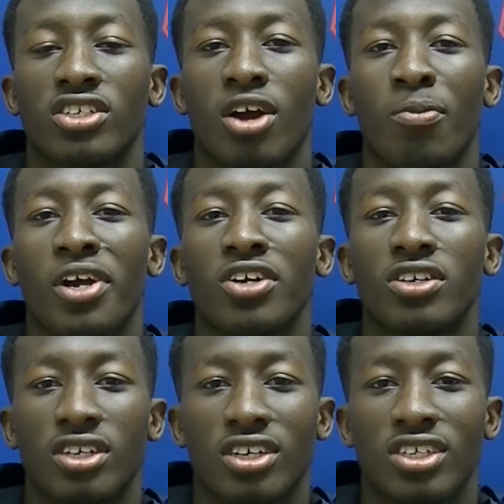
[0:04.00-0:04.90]
Carmichael,
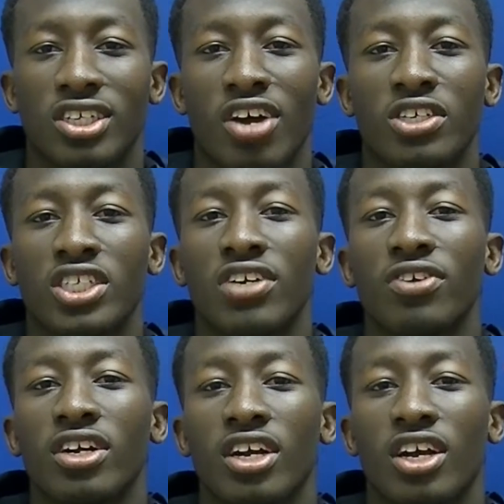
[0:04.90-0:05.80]
slot
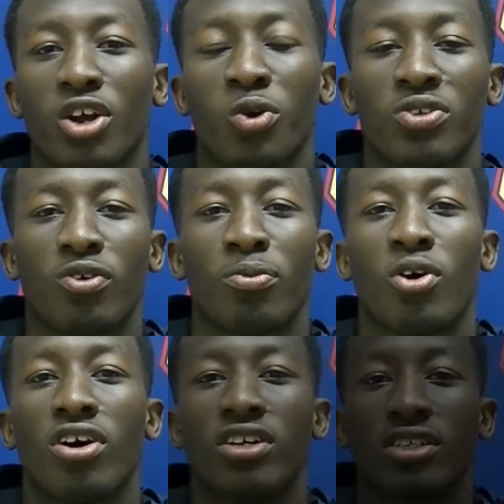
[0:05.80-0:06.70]
receiver, Queens
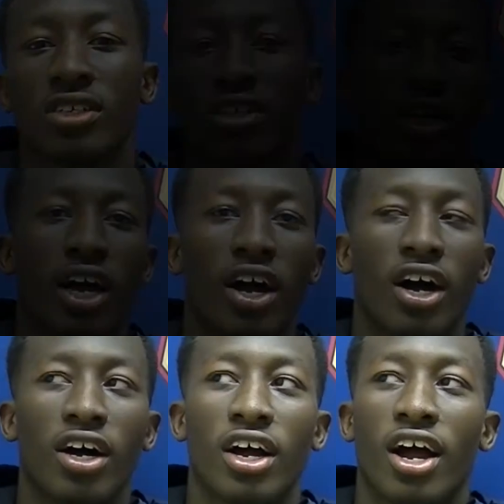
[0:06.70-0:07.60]
football.
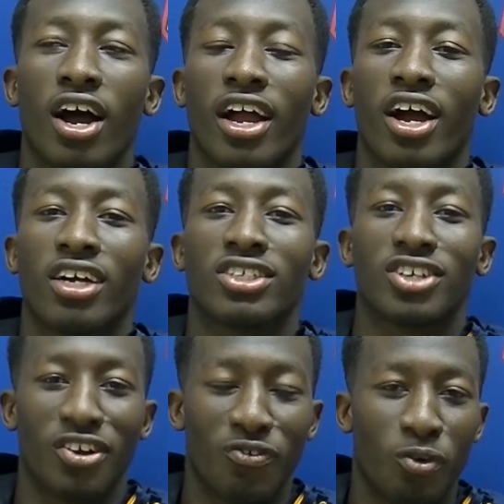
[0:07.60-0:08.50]
I got
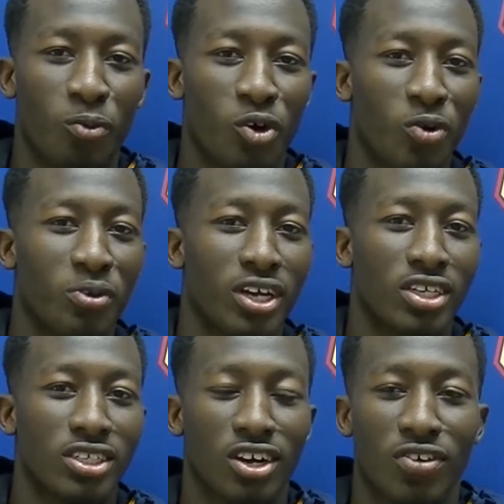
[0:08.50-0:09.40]
started in football because
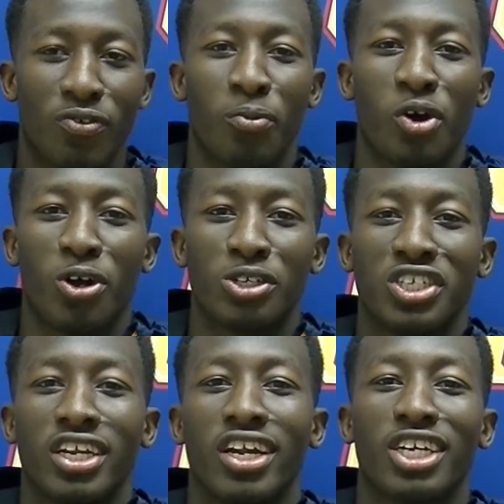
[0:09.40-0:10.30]
our football coach
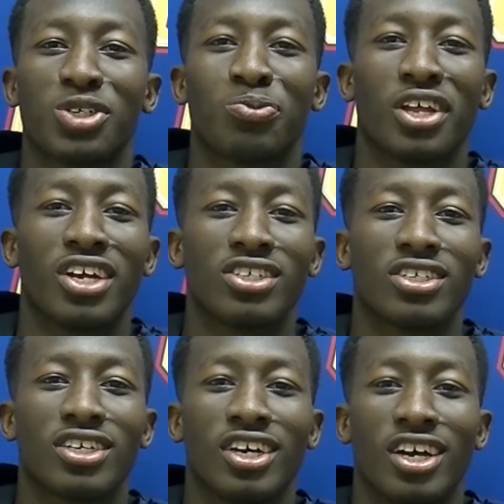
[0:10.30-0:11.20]
needed extra players.
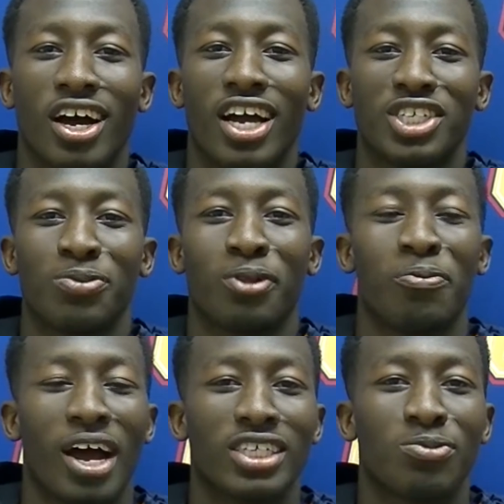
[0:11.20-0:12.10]
I actually played
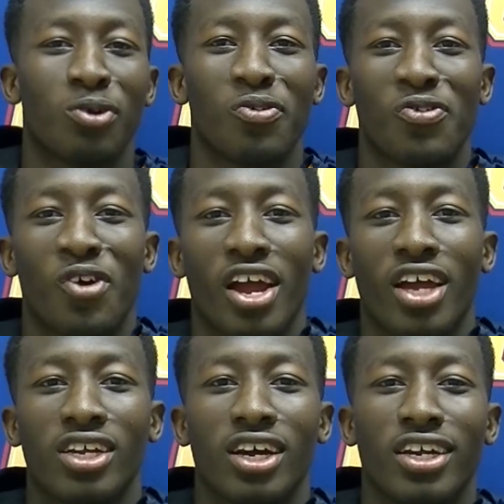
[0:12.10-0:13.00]
basketball beforehand.
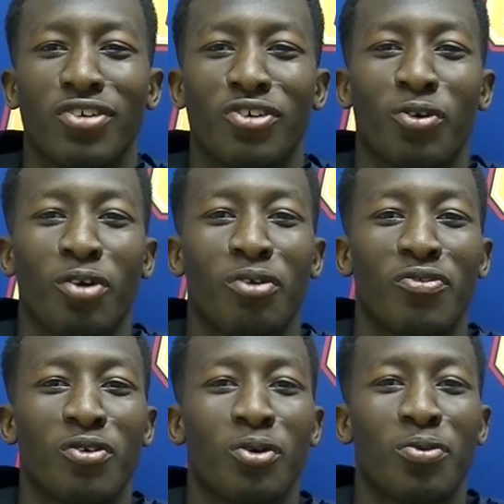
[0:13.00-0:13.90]
I didn't really want to play
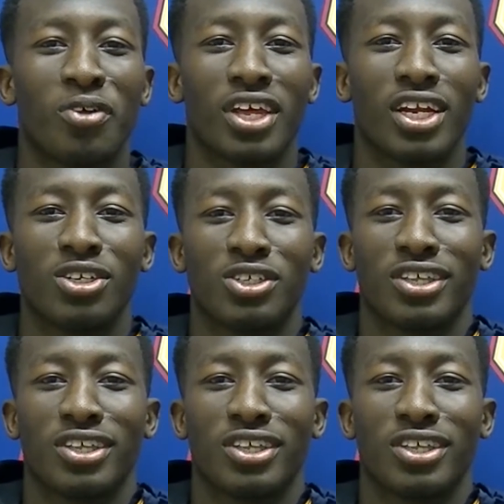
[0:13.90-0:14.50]
football, but then it was the